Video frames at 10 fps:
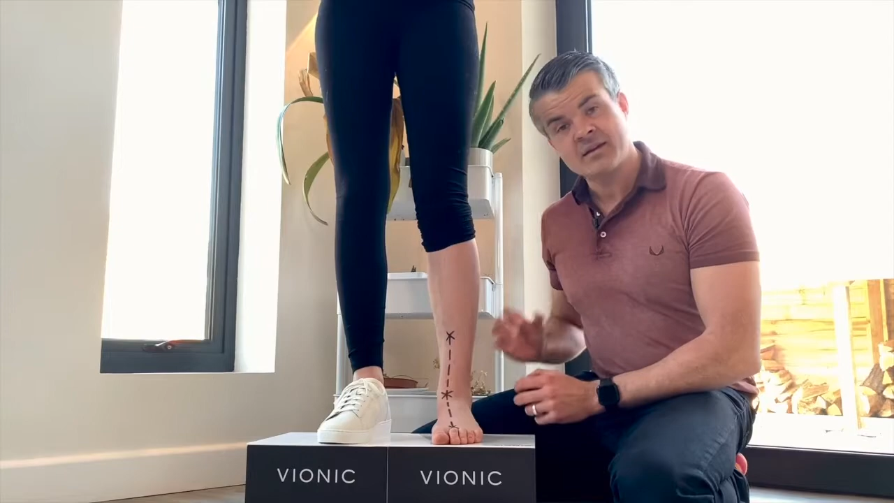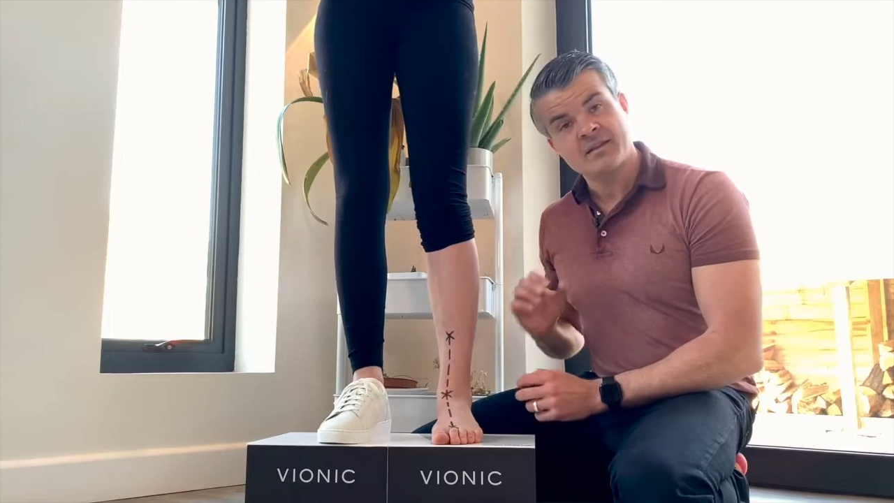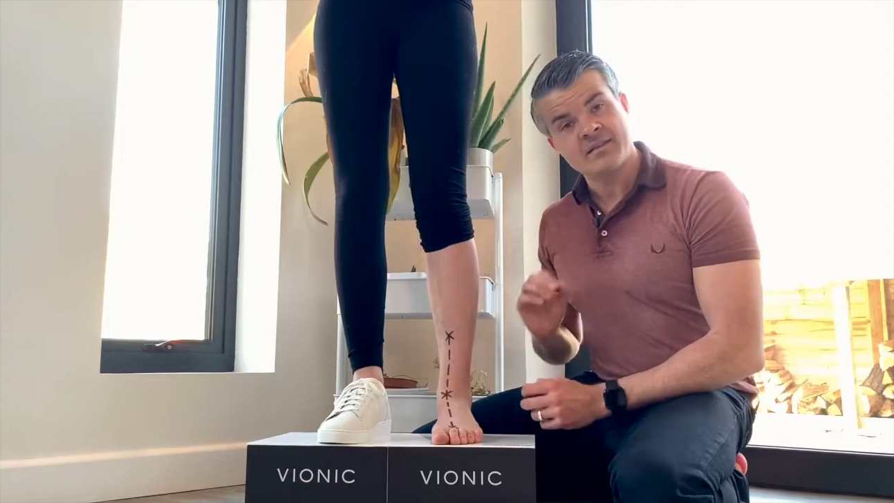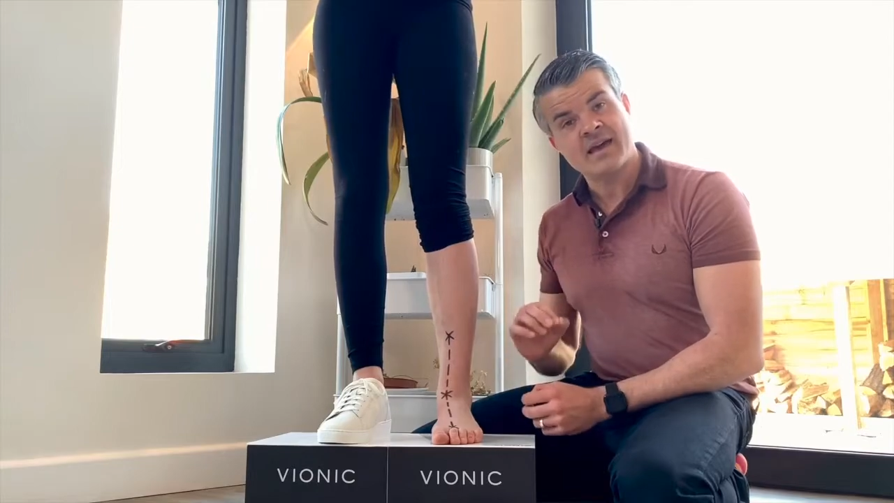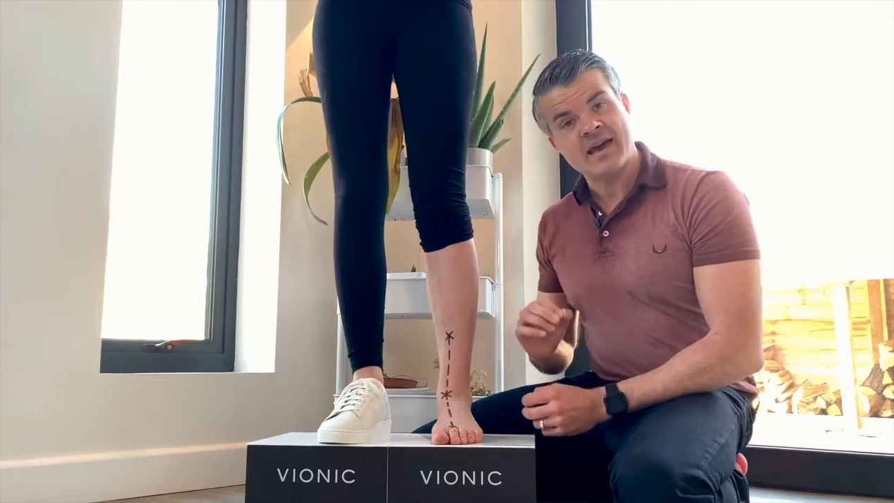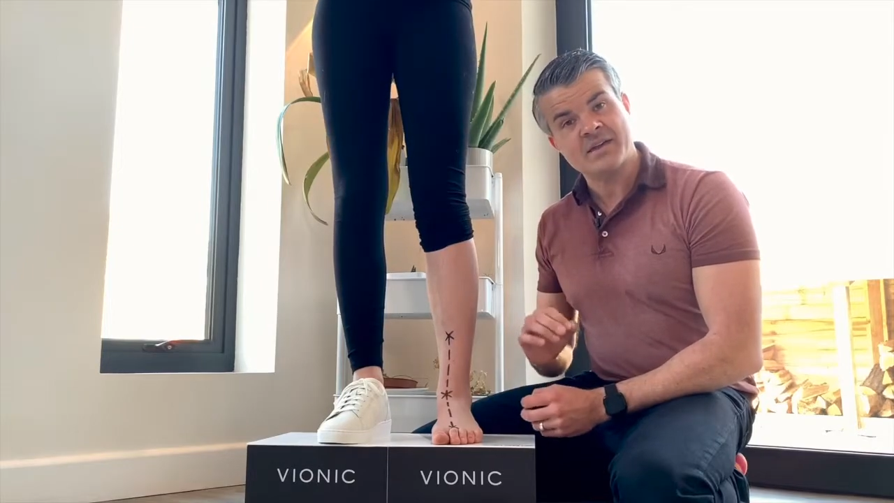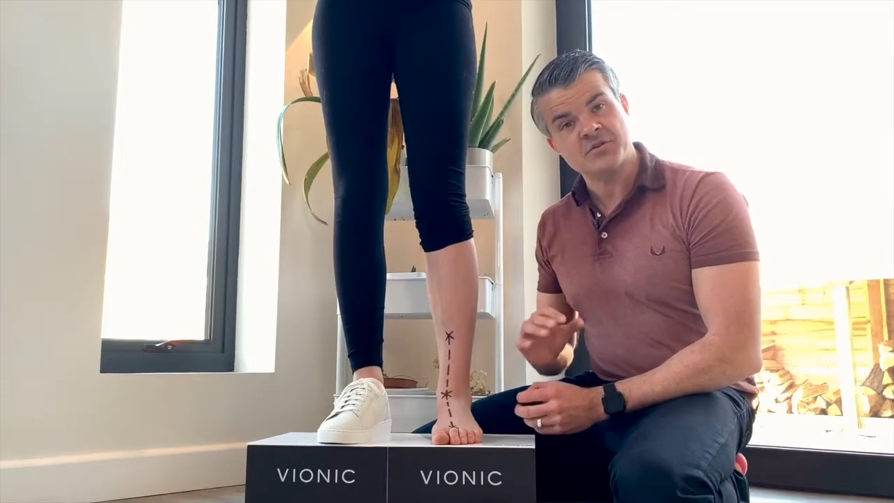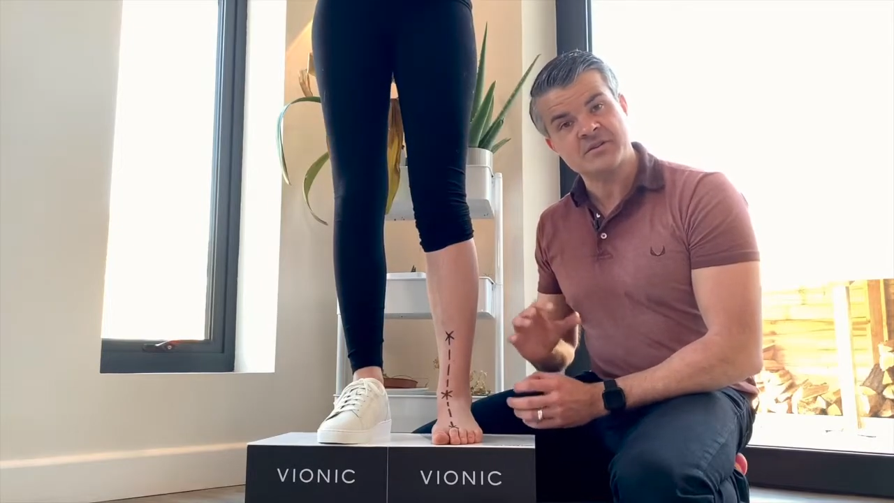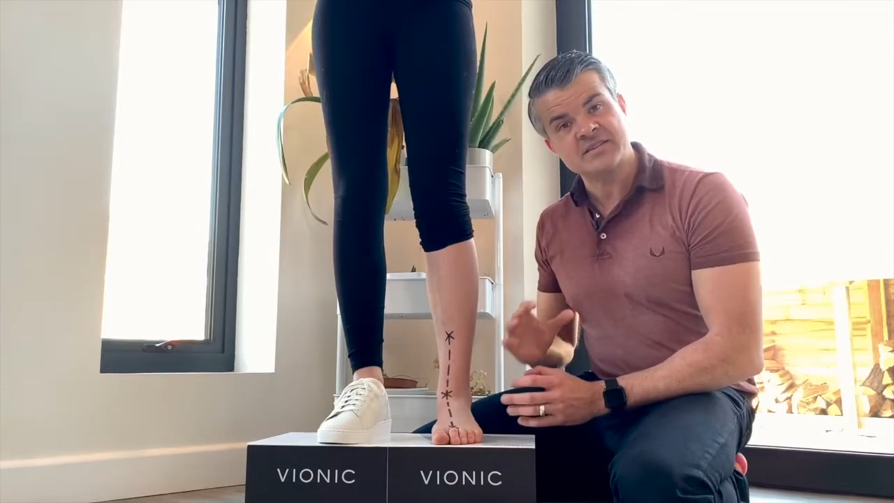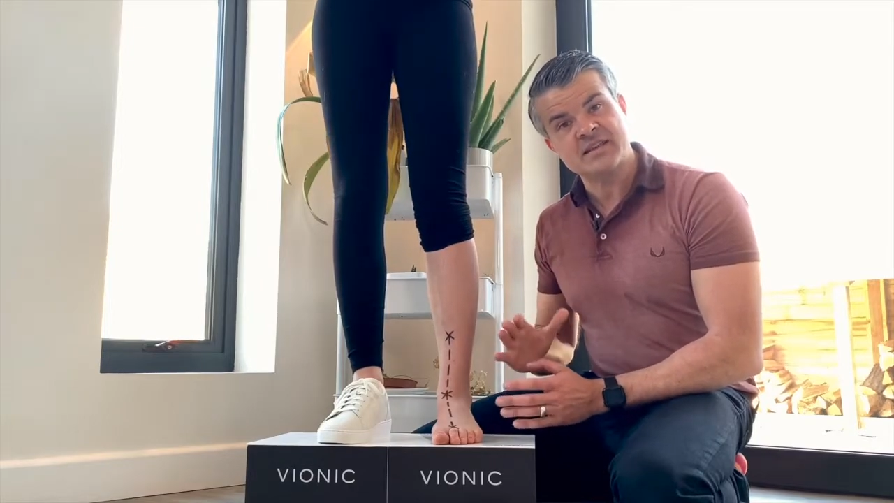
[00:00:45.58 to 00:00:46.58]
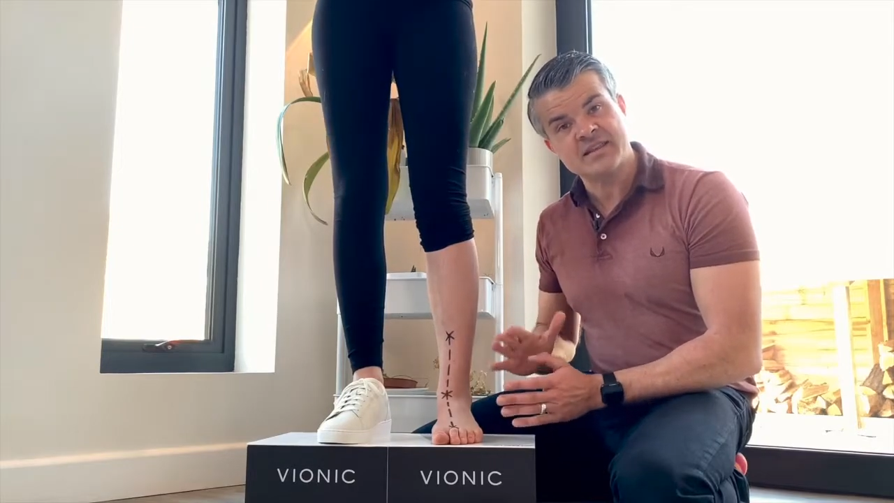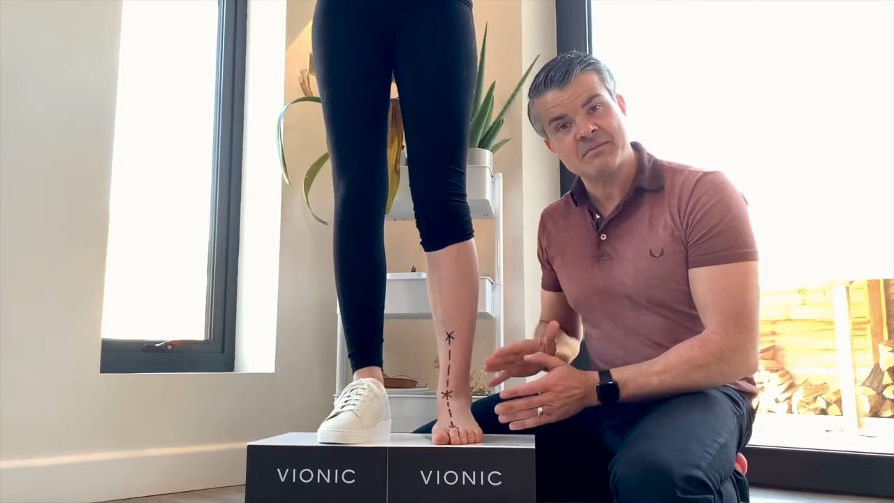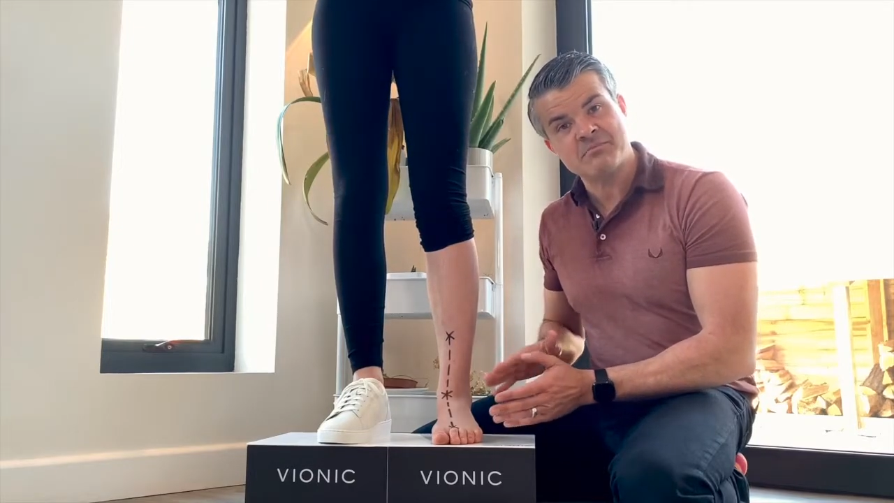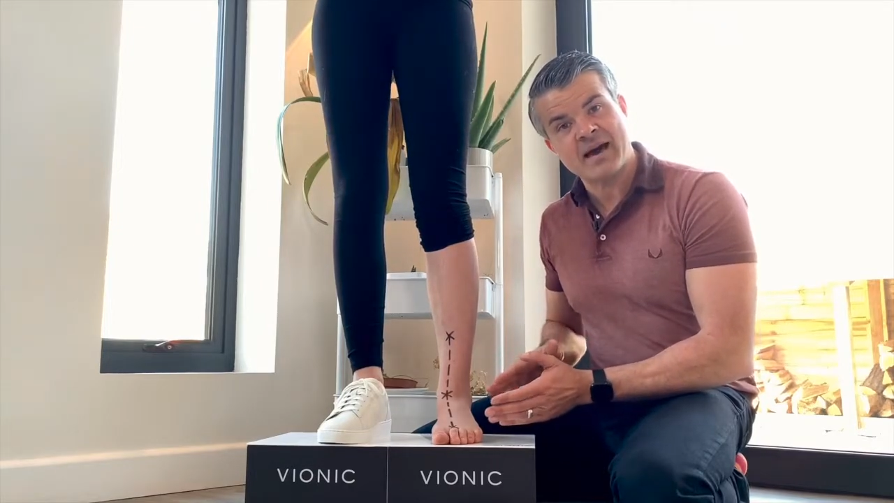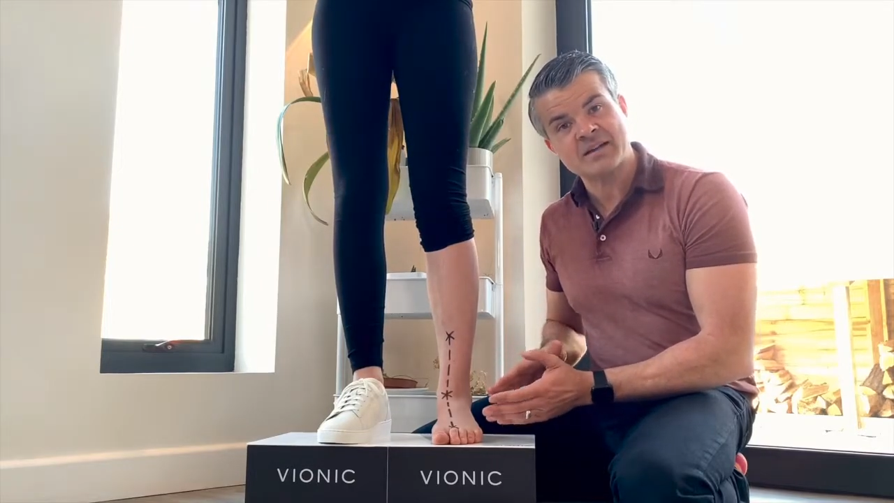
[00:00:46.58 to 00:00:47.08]
there, you can see the
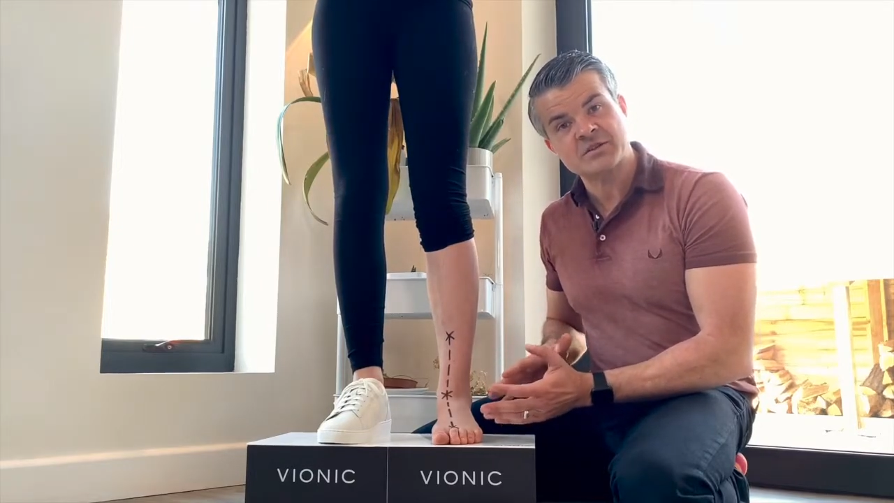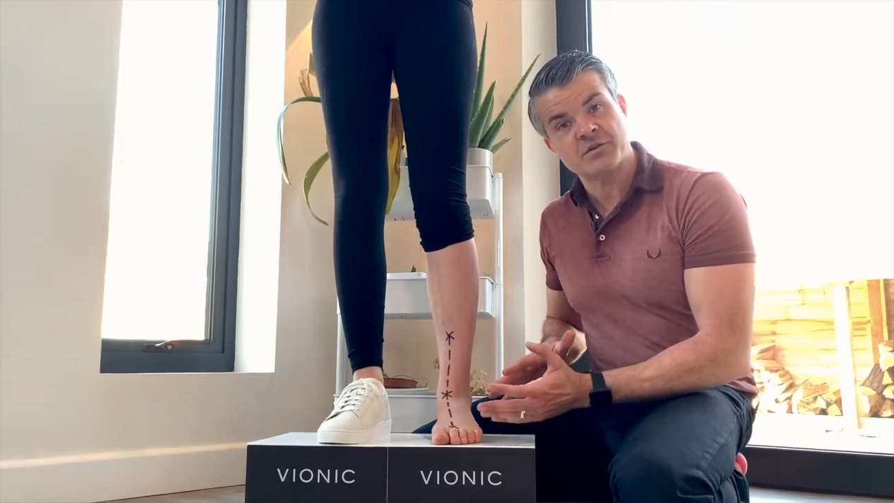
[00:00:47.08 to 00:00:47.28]
impact